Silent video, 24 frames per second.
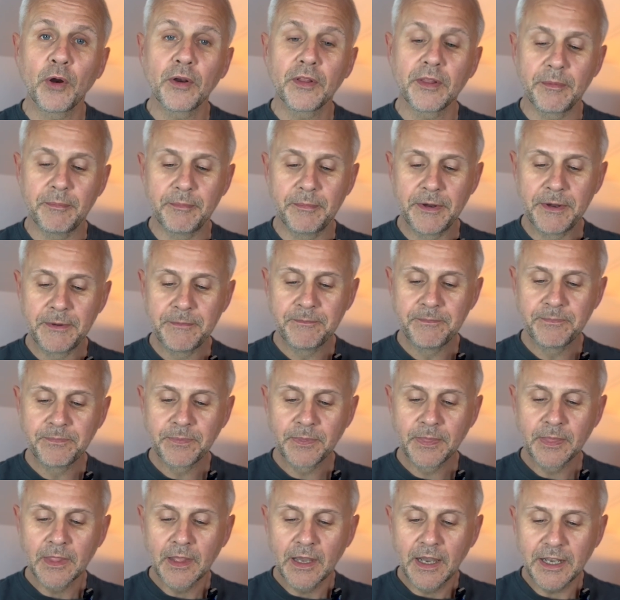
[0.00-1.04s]
them.
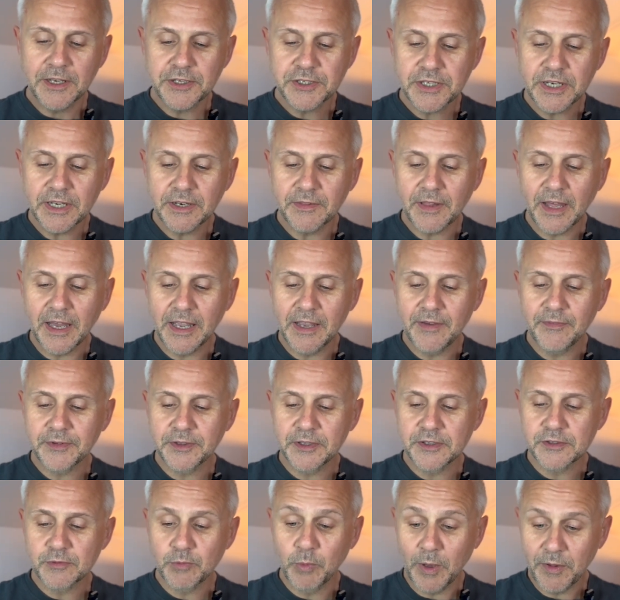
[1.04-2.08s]
I share that
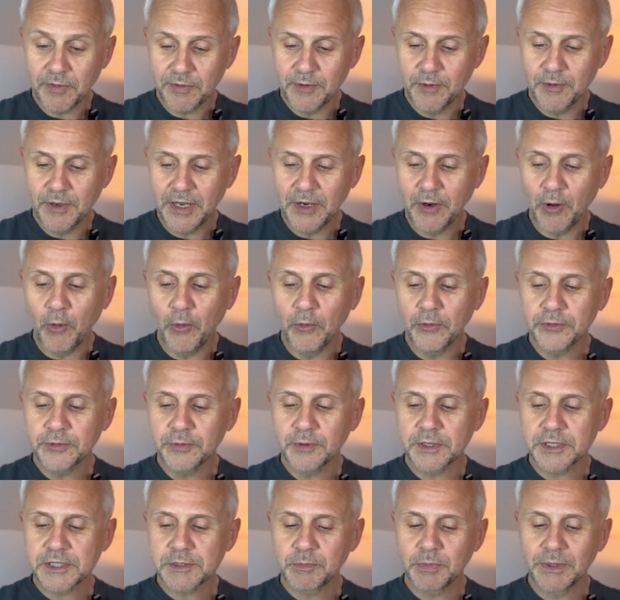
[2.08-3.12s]
evidence with you and also
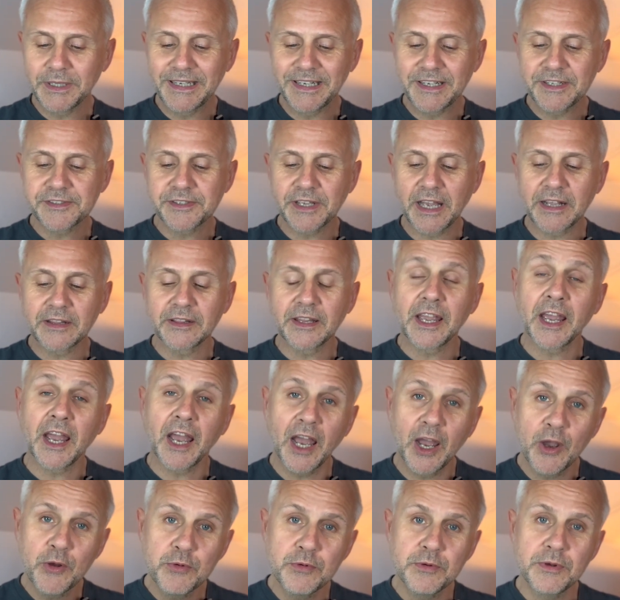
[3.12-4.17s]
explain exactly
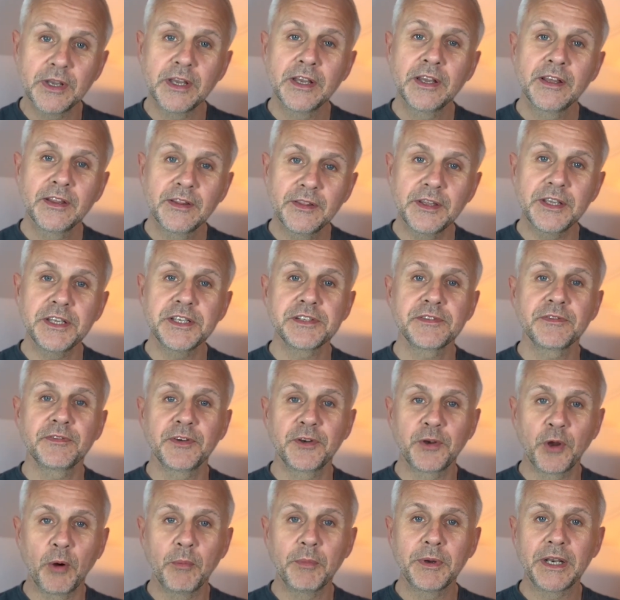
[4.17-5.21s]
how these
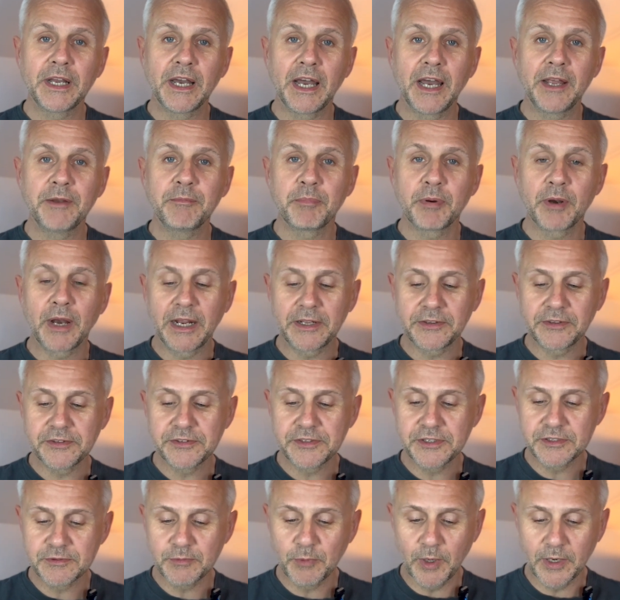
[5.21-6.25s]
phenomena and
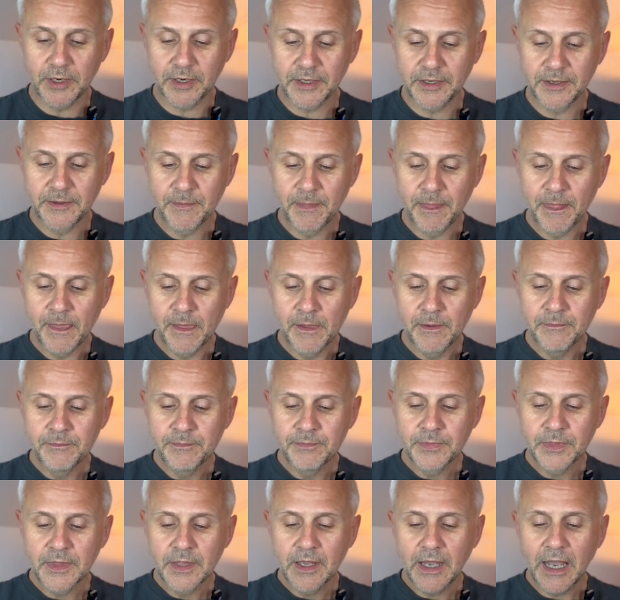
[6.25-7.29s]
practices work.
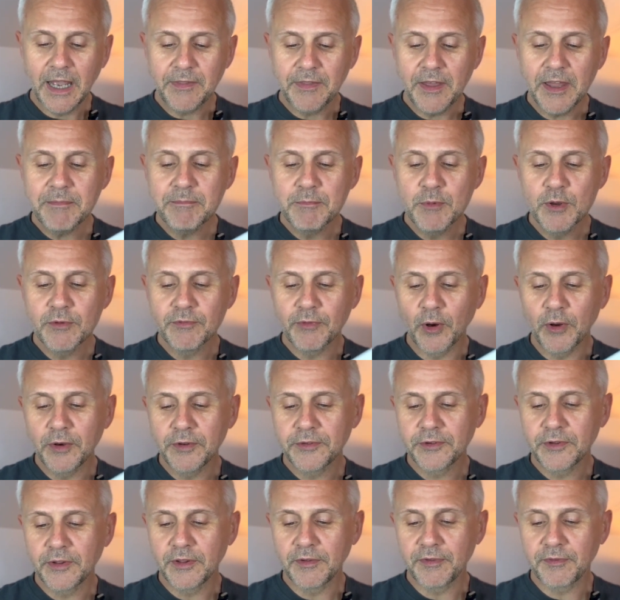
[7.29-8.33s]
I then move on
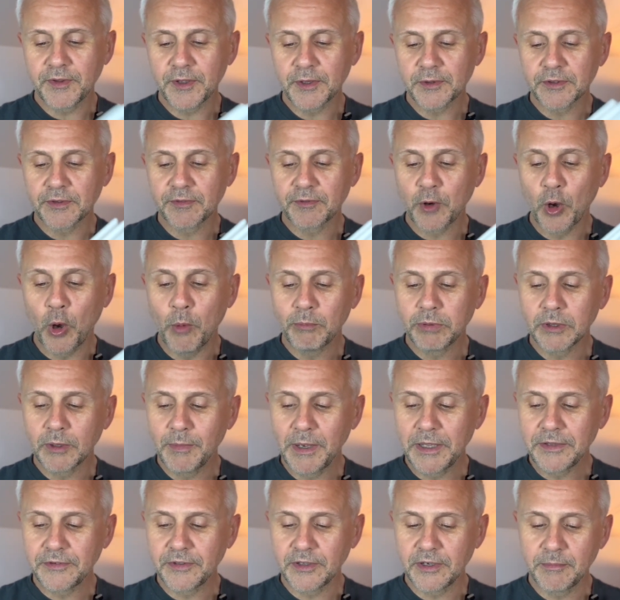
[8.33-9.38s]
to the field of
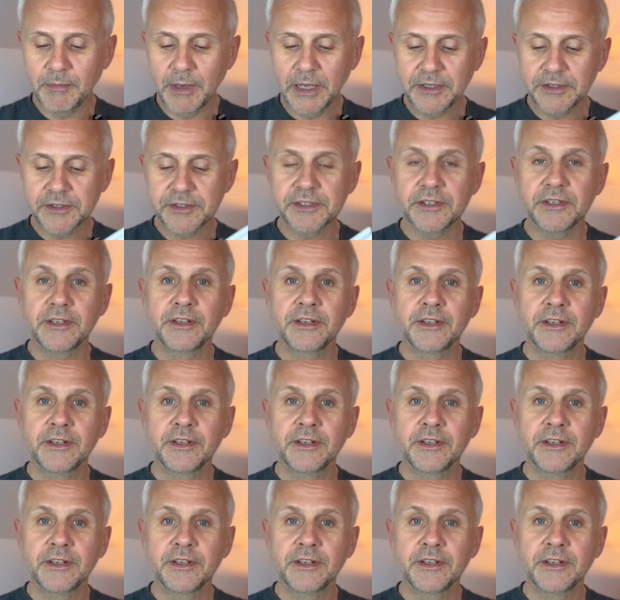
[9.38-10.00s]
complementary medicine,